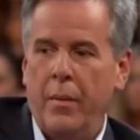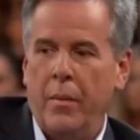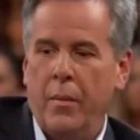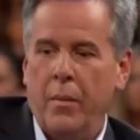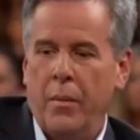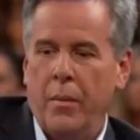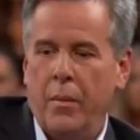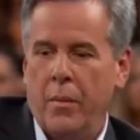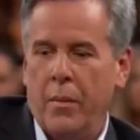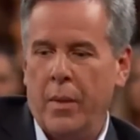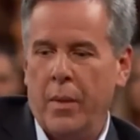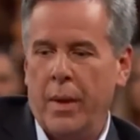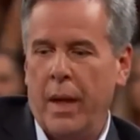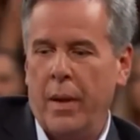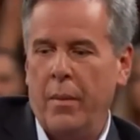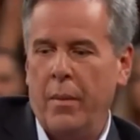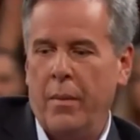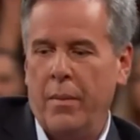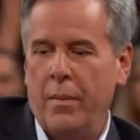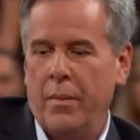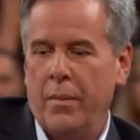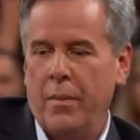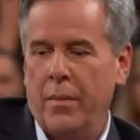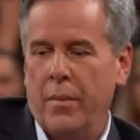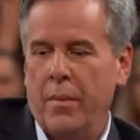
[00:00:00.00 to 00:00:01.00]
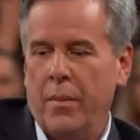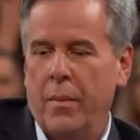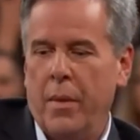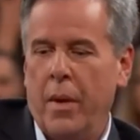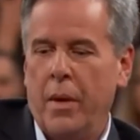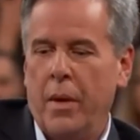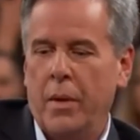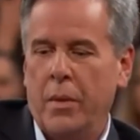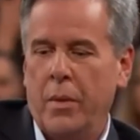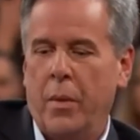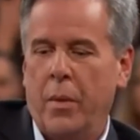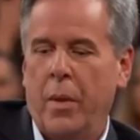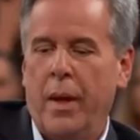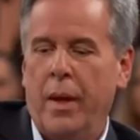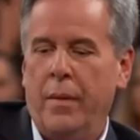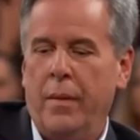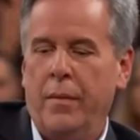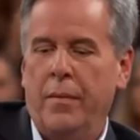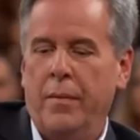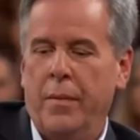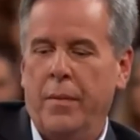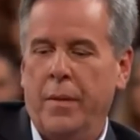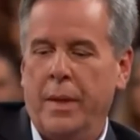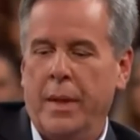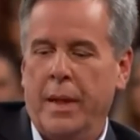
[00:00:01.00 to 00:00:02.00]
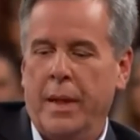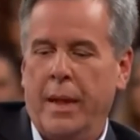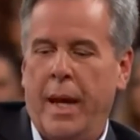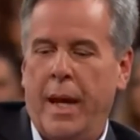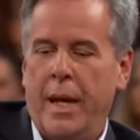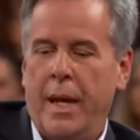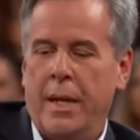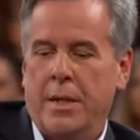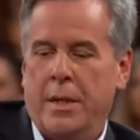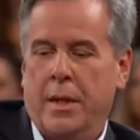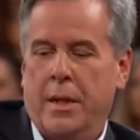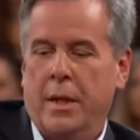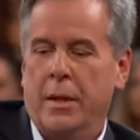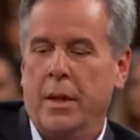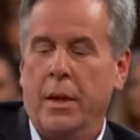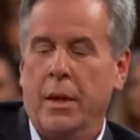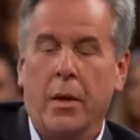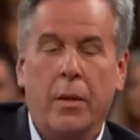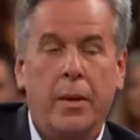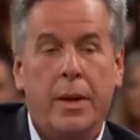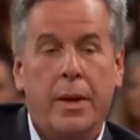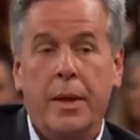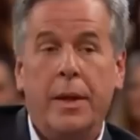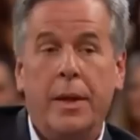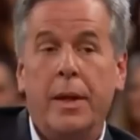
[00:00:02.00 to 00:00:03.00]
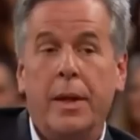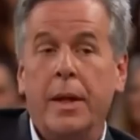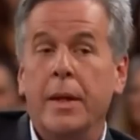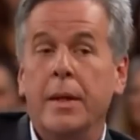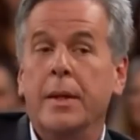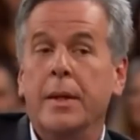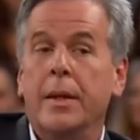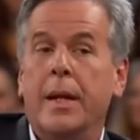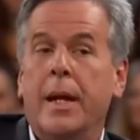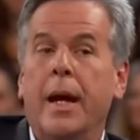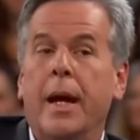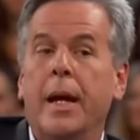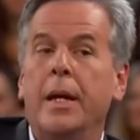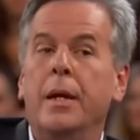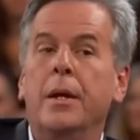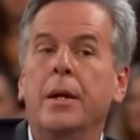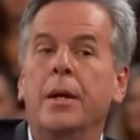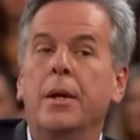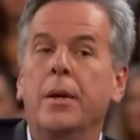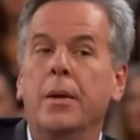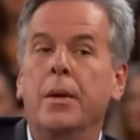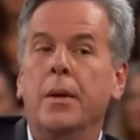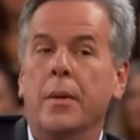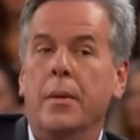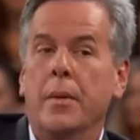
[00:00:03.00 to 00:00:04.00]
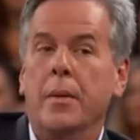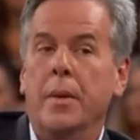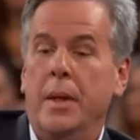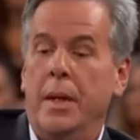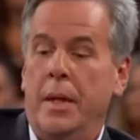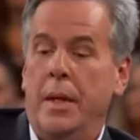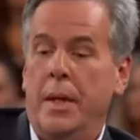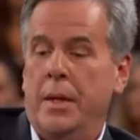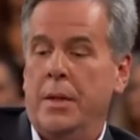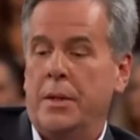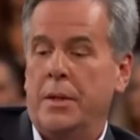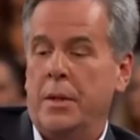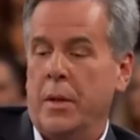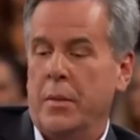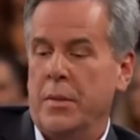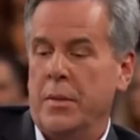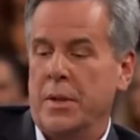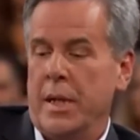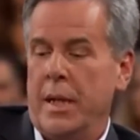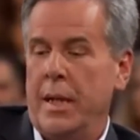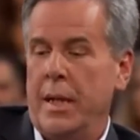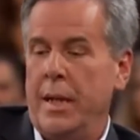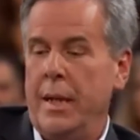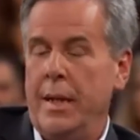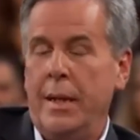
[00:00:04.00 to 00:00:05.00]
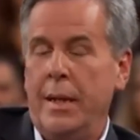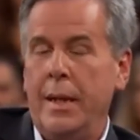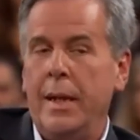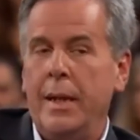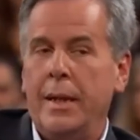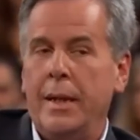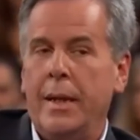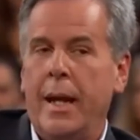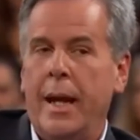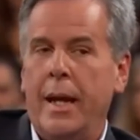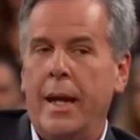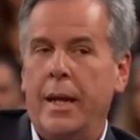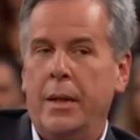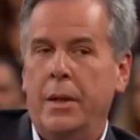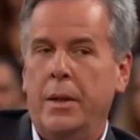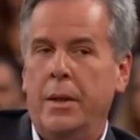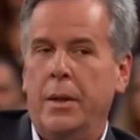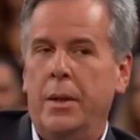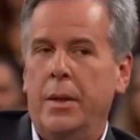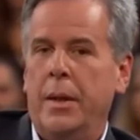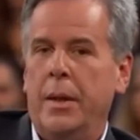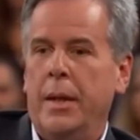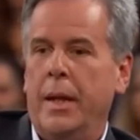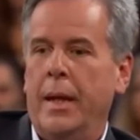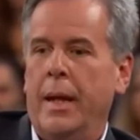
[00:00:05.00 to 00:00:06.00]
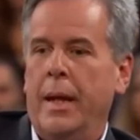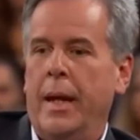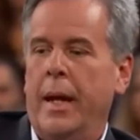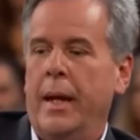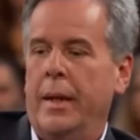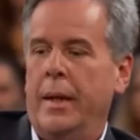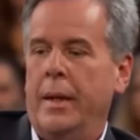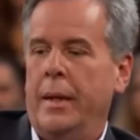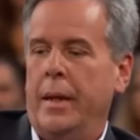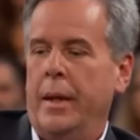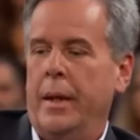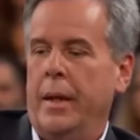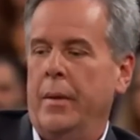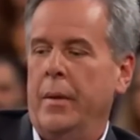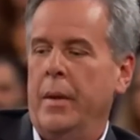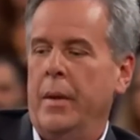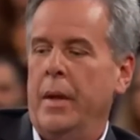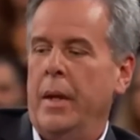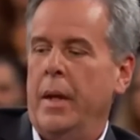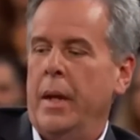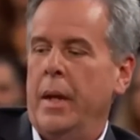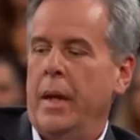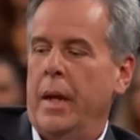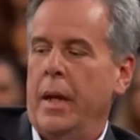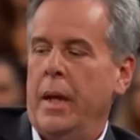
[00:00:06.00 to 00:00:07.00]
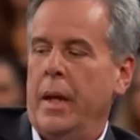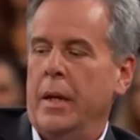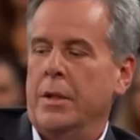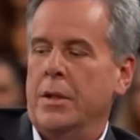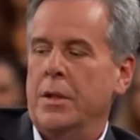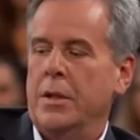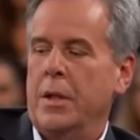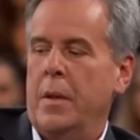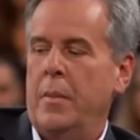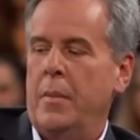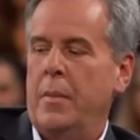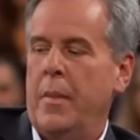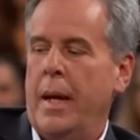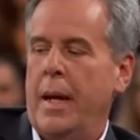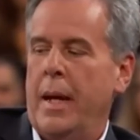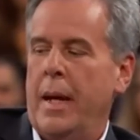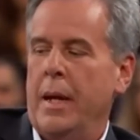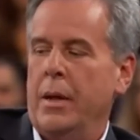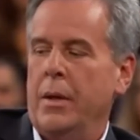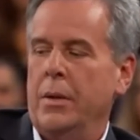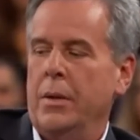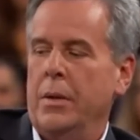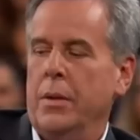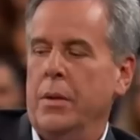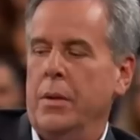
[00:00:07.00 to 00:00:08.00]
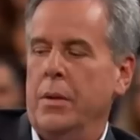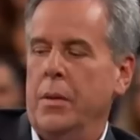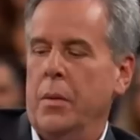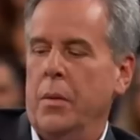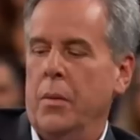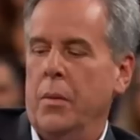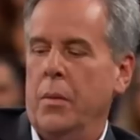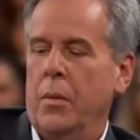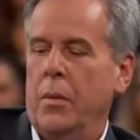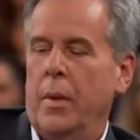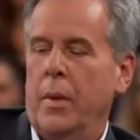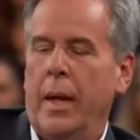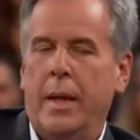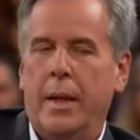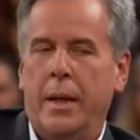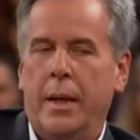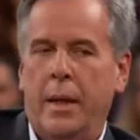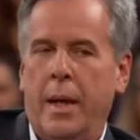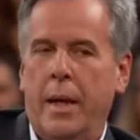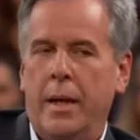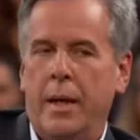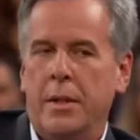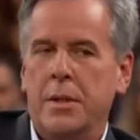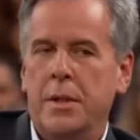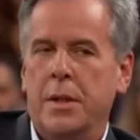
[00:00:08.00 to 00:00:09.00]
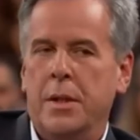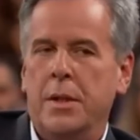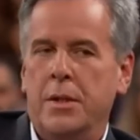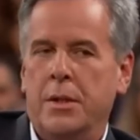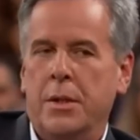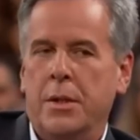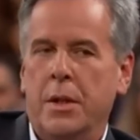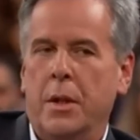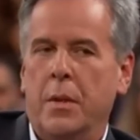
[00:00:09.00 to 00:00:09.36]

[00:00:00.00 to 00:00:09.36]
When I walked away from the casket, the only thing that I knew is that there was anything that I could do to get out there and somebody could recognize this in a